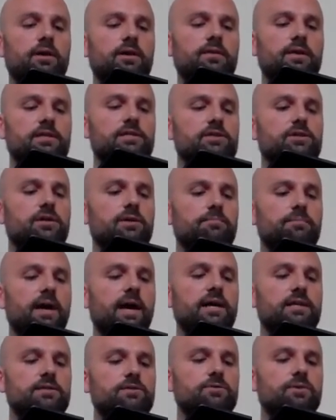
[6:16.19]
that she'll come
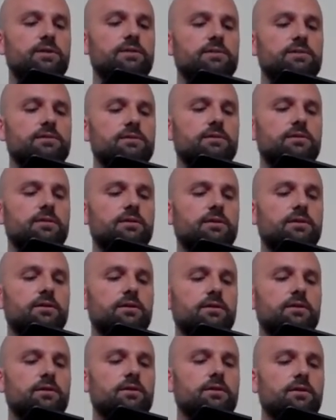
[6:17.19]
back to us.
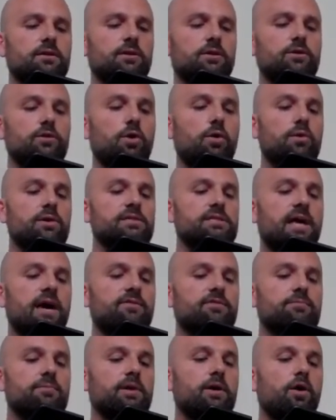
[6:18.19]
You always have
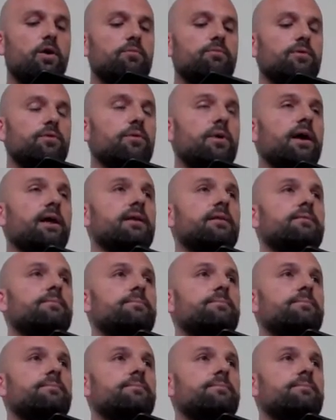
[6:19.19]
to be hopeful, right?